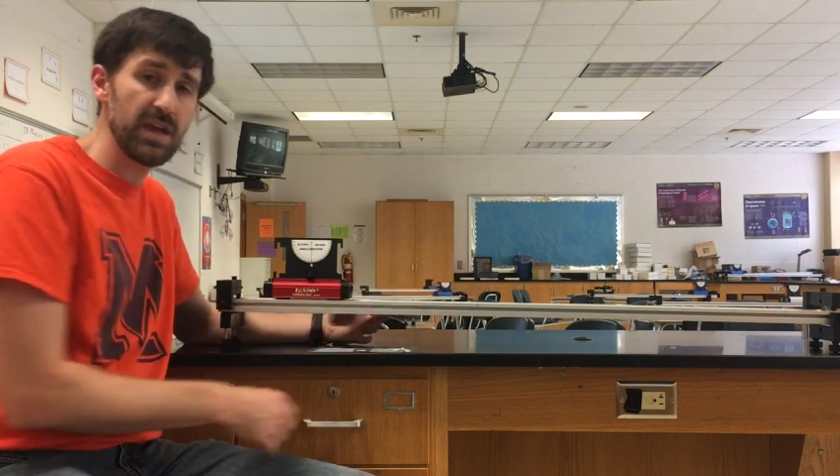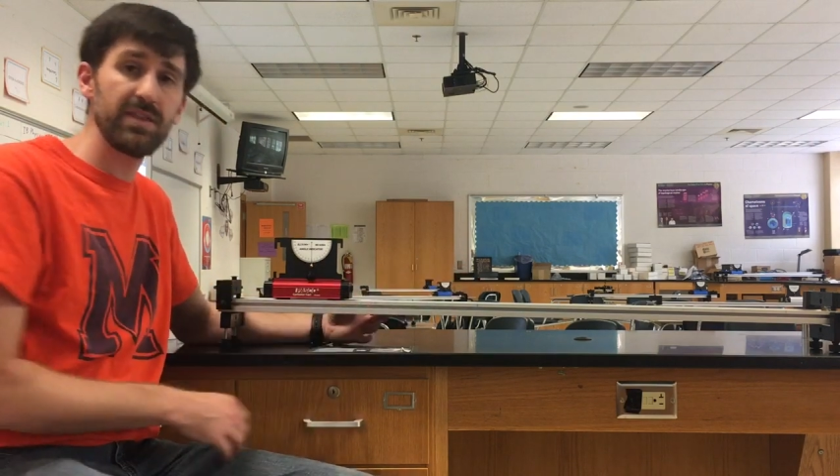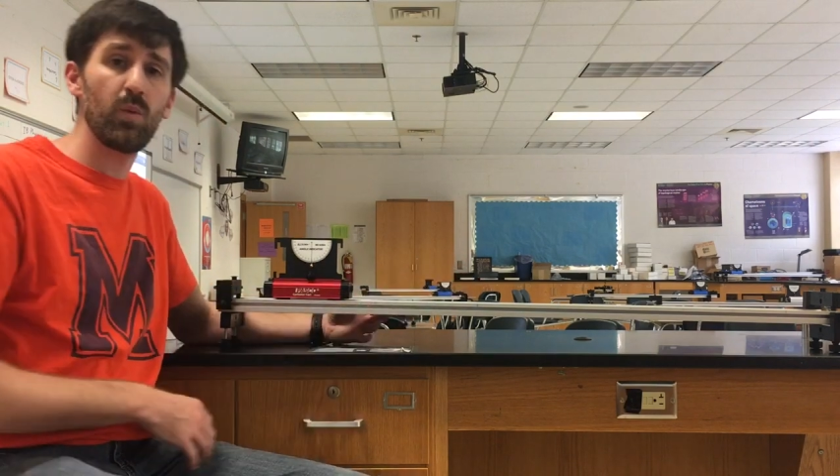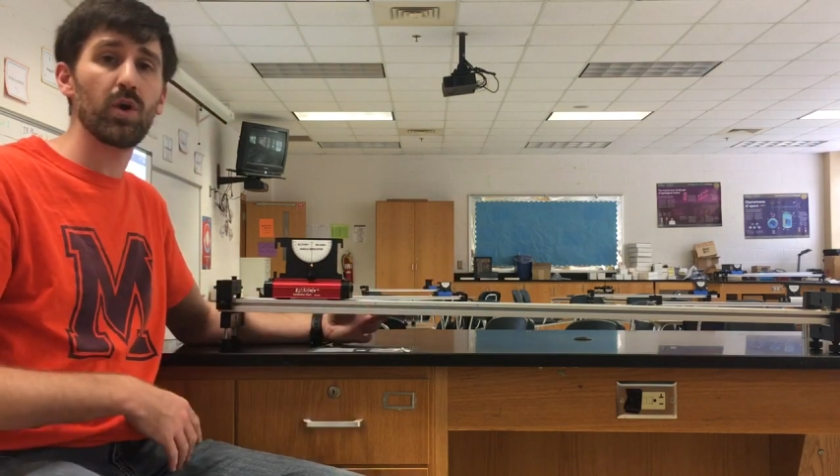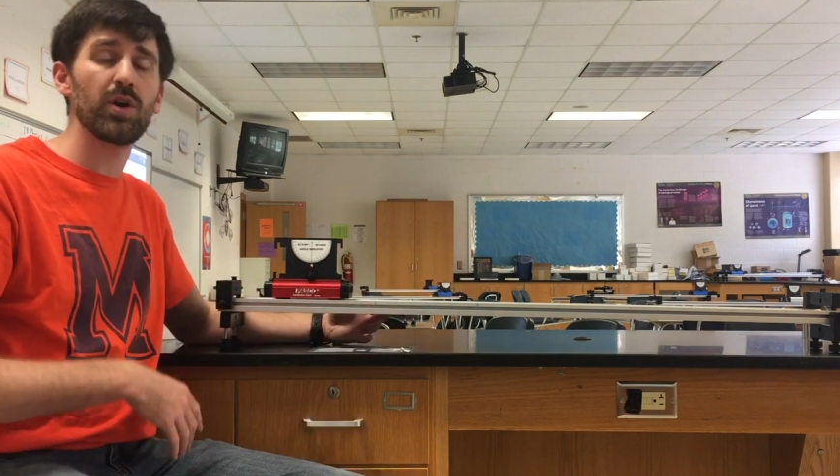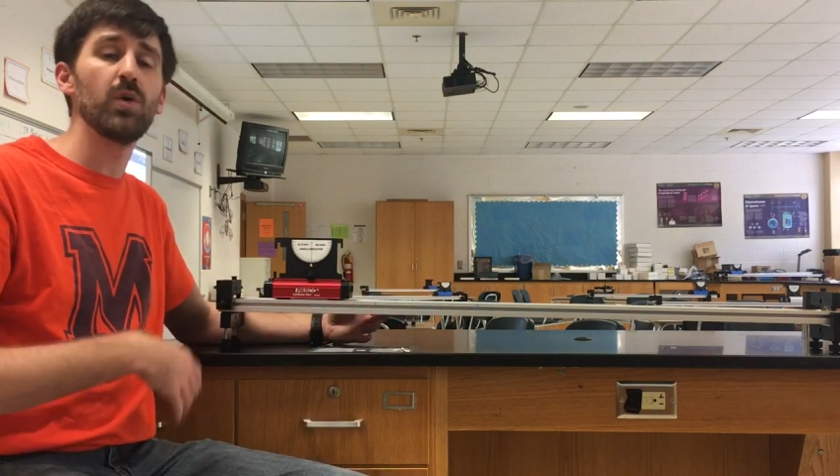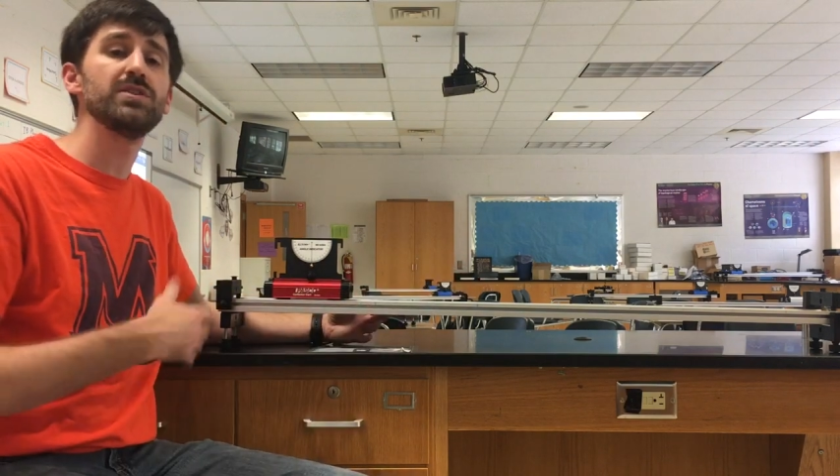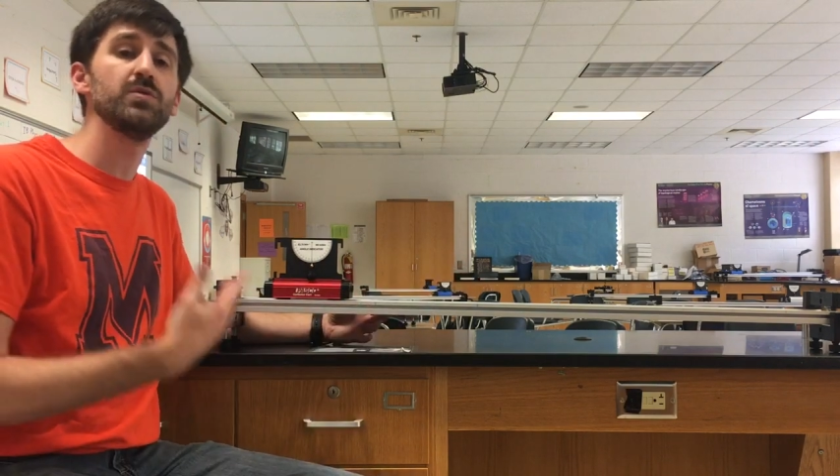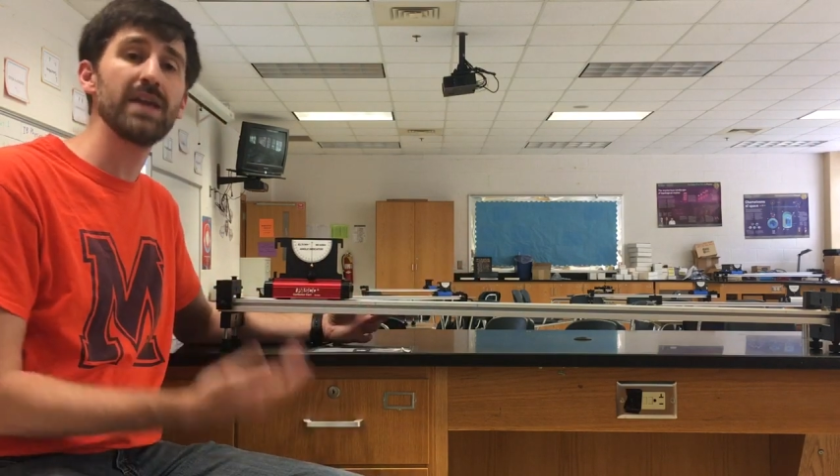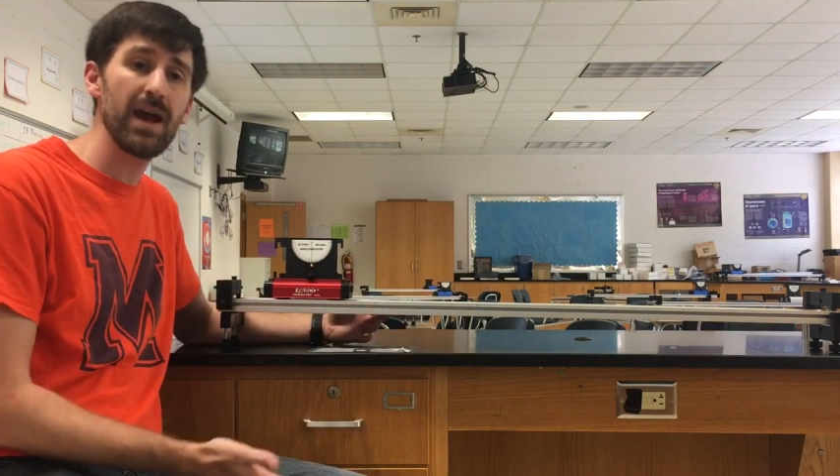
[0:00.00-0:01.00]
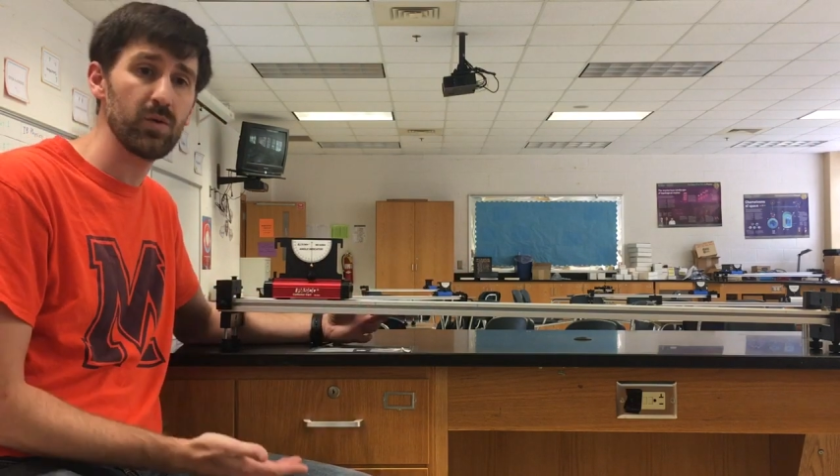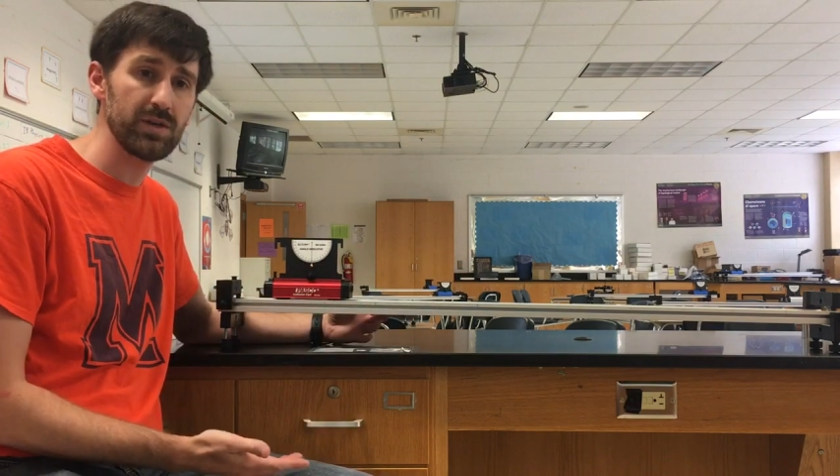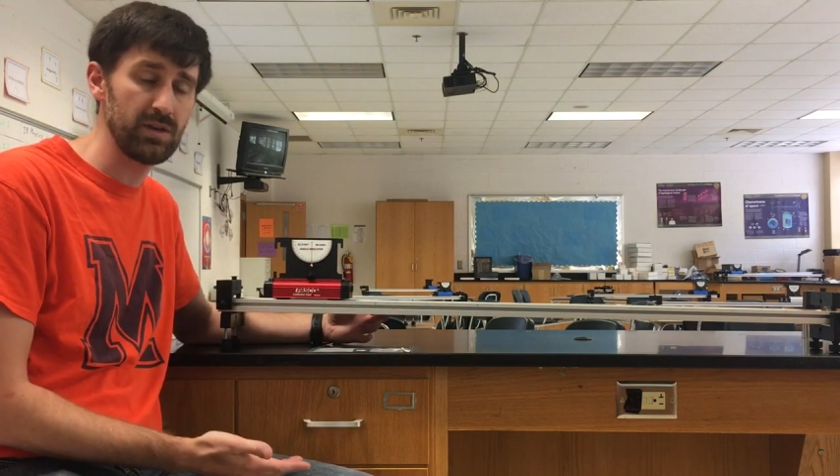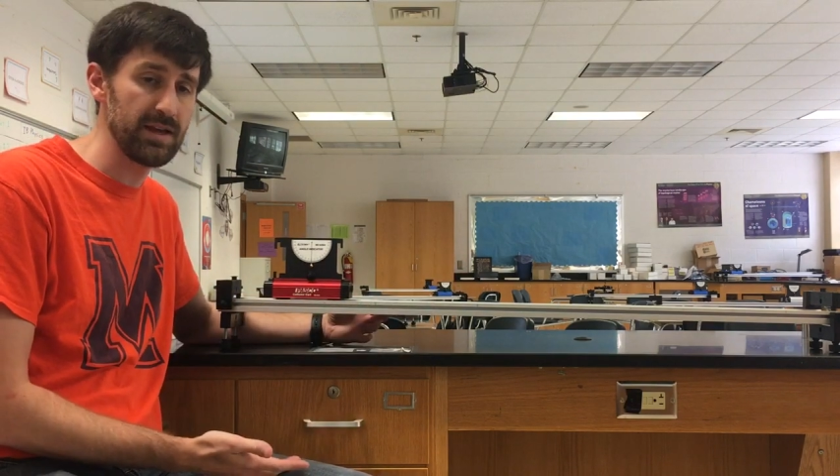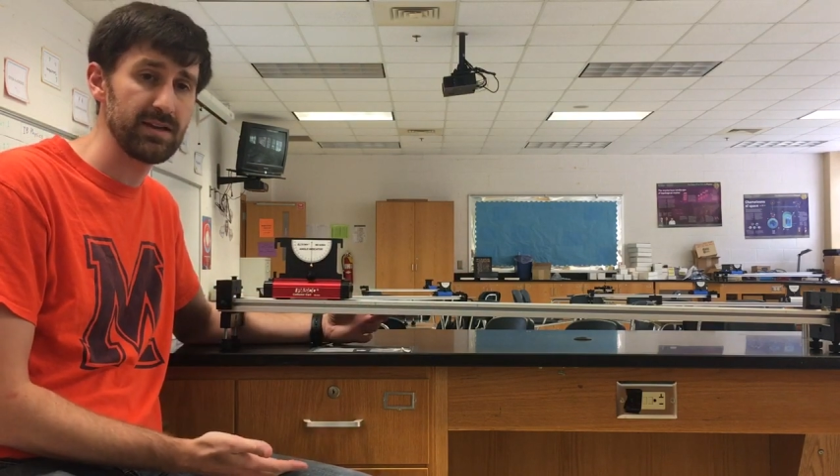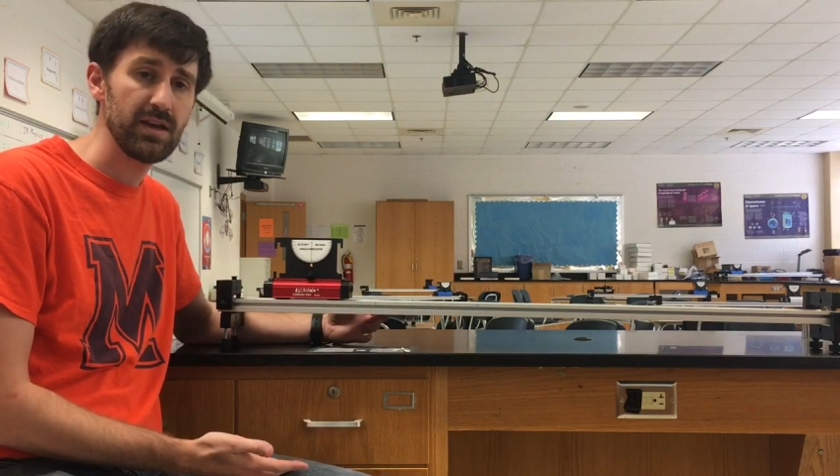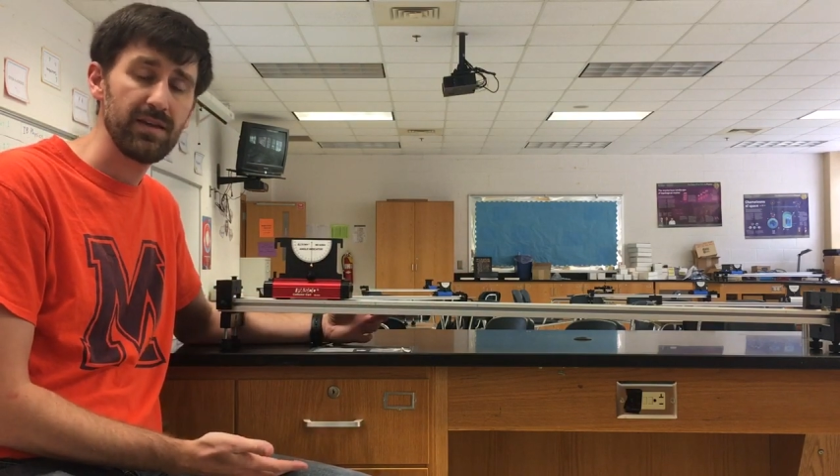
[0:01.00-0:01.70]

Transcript: and then we're going to calculate